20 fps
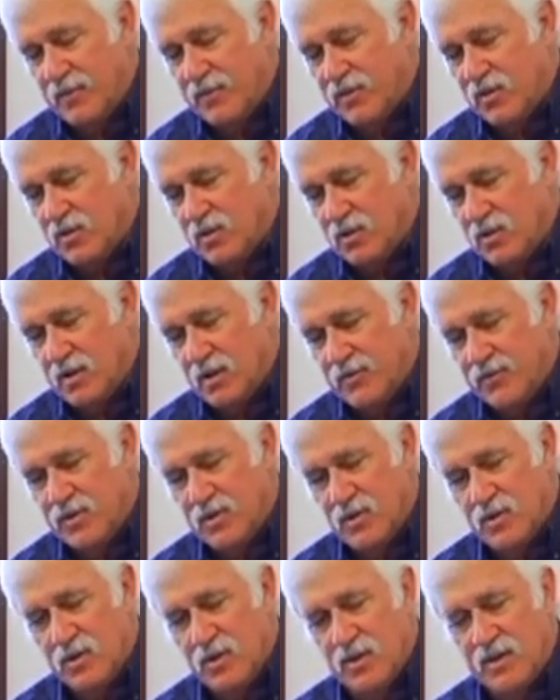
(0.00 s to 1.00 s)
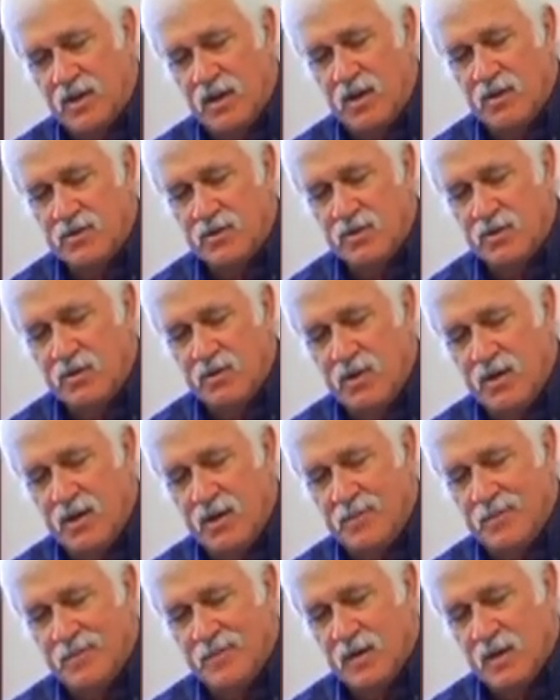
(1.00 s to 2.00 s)
If you'll look on
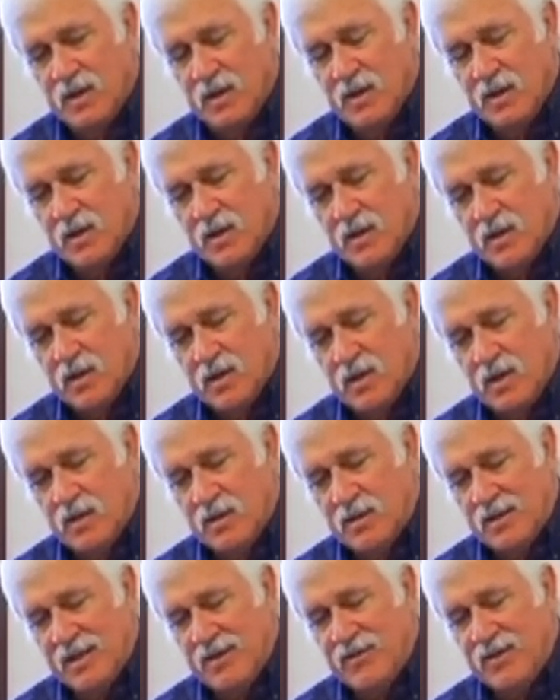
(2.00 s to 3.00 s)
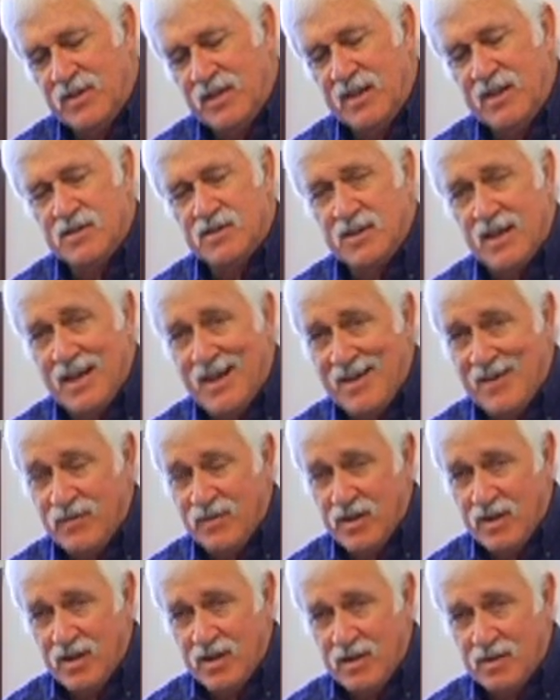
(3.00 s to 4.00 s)
your DVD that you
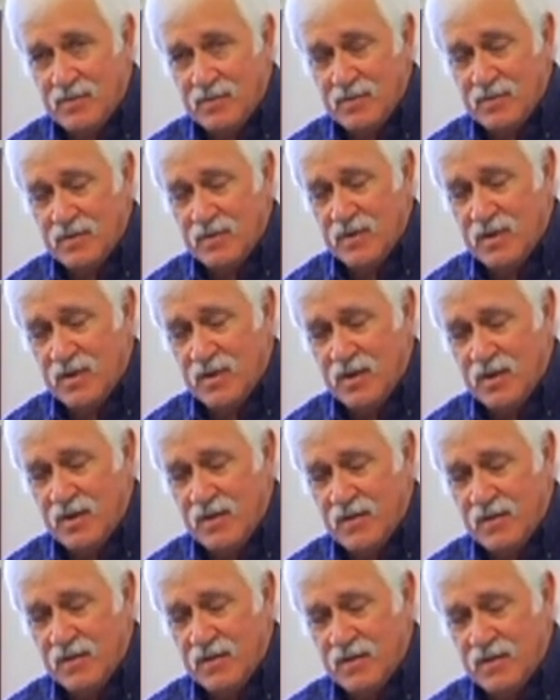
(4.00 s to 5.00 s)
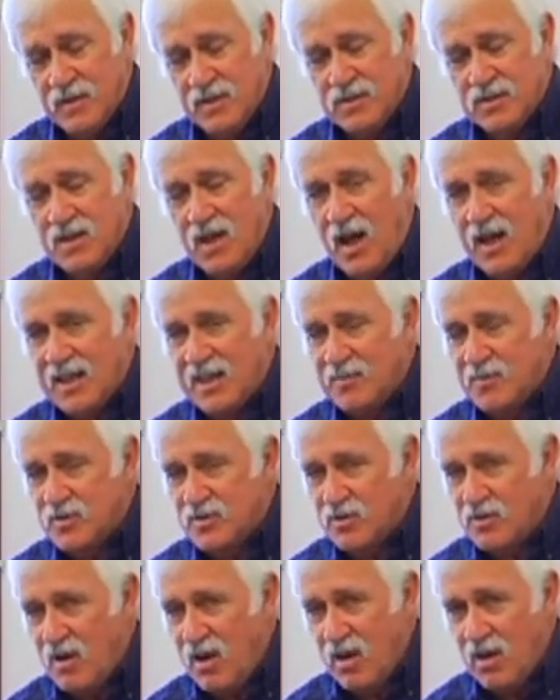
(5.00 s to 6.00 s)
have there, these
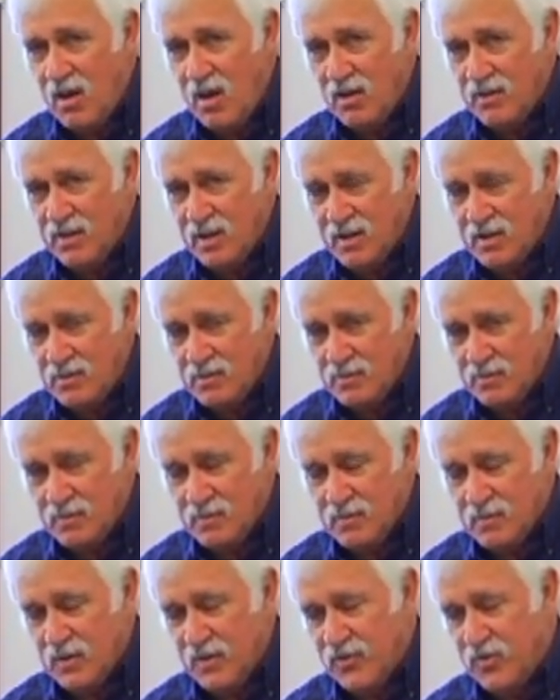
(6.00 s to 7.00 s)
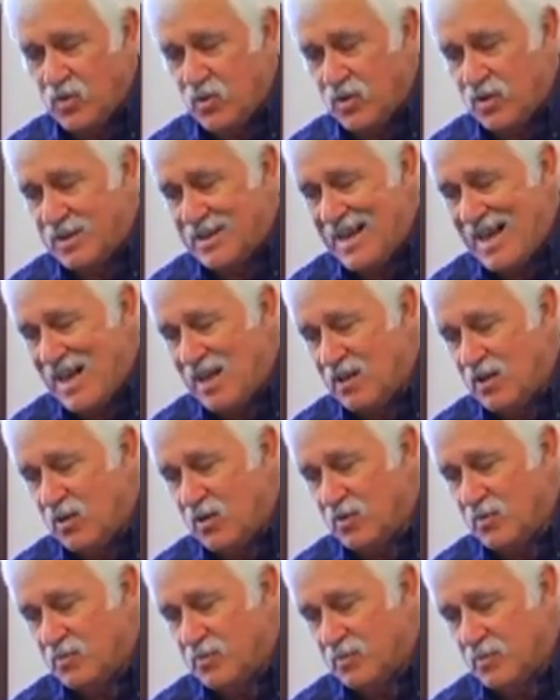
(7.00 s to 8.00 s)
documents are all on there. If you want to
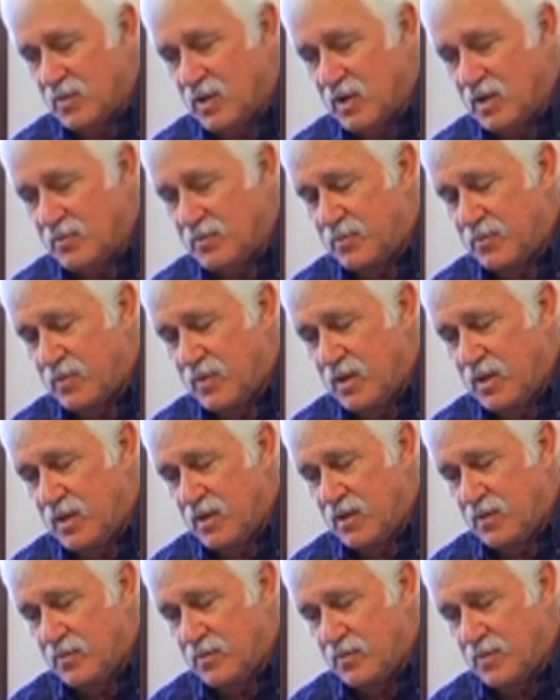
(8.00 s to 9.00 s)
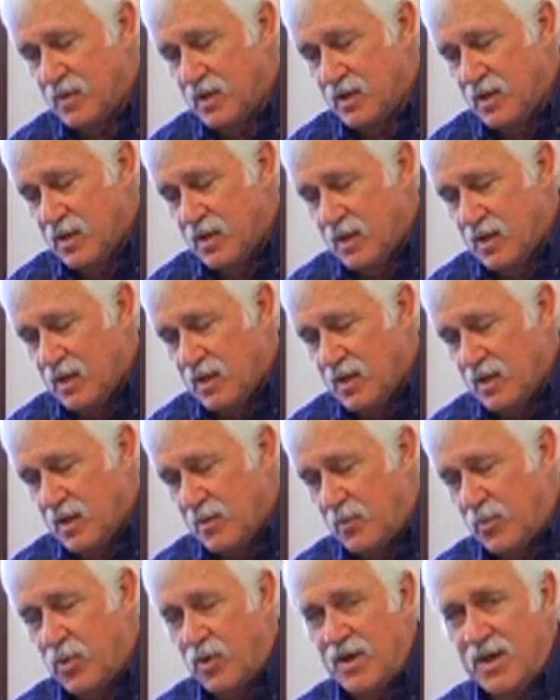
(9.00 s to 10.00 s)
download them
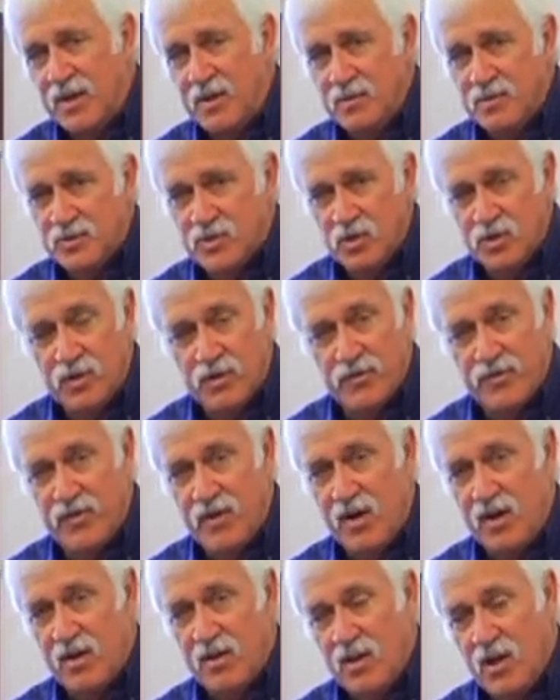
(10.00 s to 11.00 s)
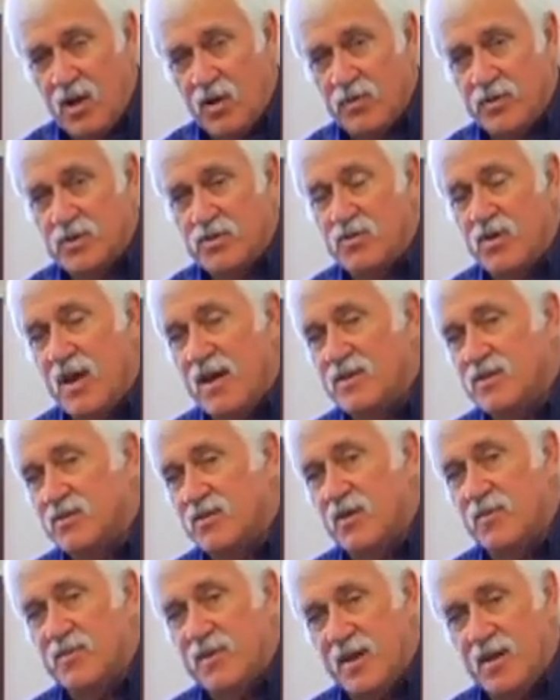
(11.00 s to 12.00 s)
and print them so you can follow along with the
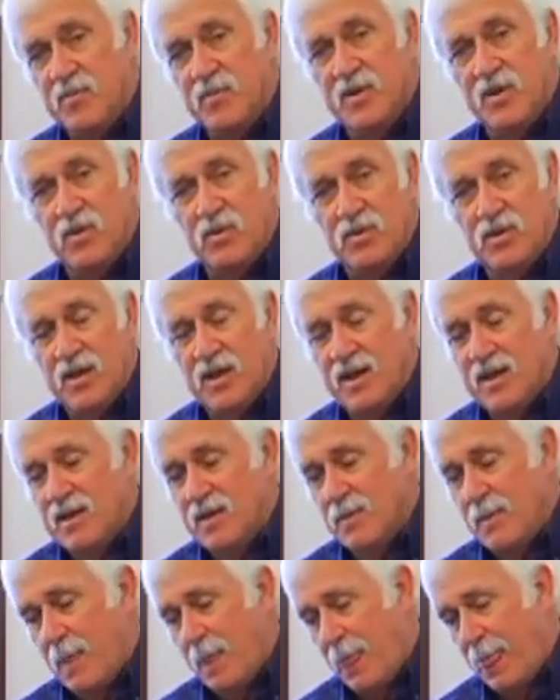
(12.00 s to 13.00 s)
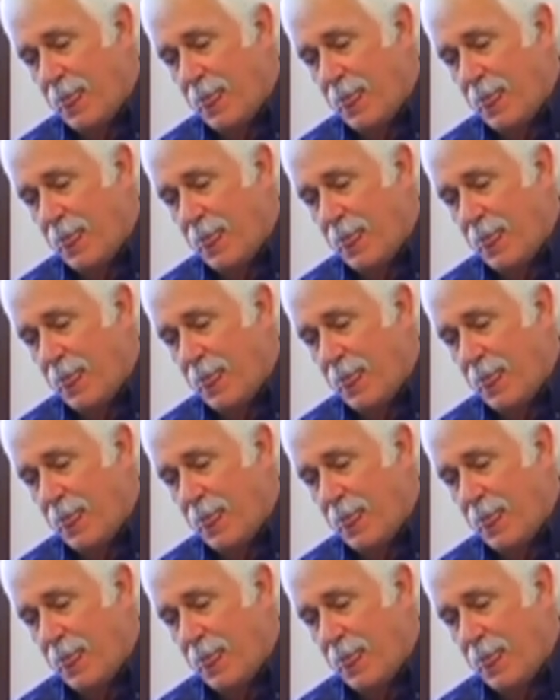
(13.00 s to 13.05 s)
transcript, that'd be okay.